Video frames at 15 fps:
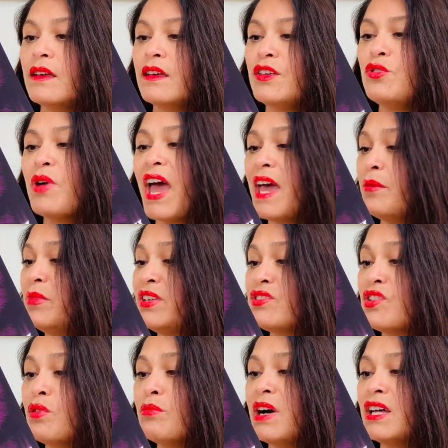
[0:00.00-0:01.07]
You hate me
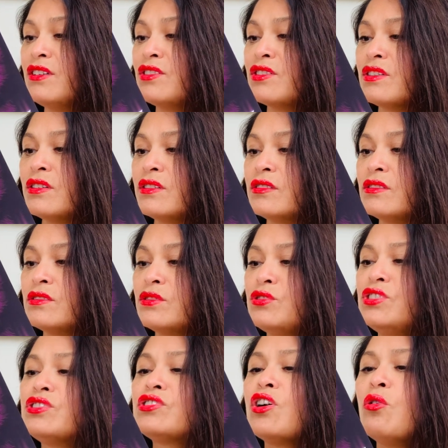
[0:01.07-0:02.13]
so much? So
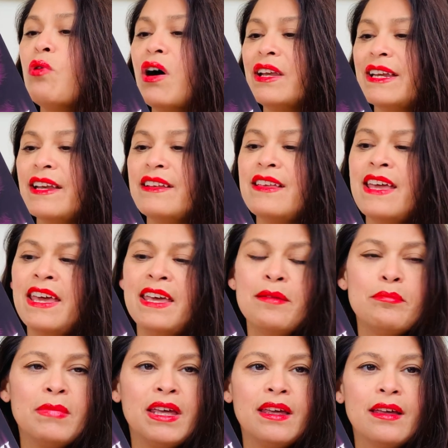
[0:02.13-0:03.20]
just go on and hit
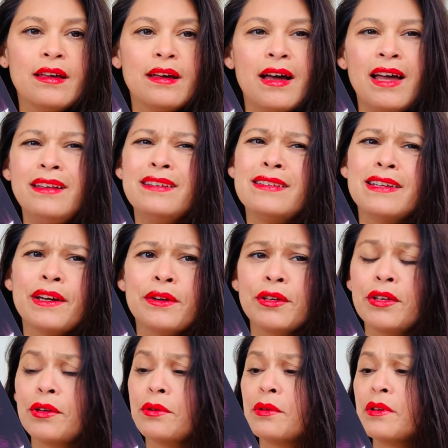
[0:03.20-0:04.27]
me. I dare
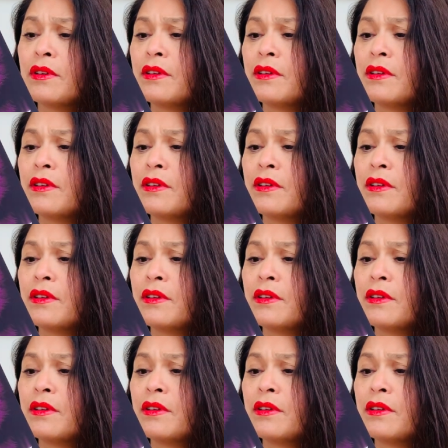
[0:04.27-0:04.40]
you.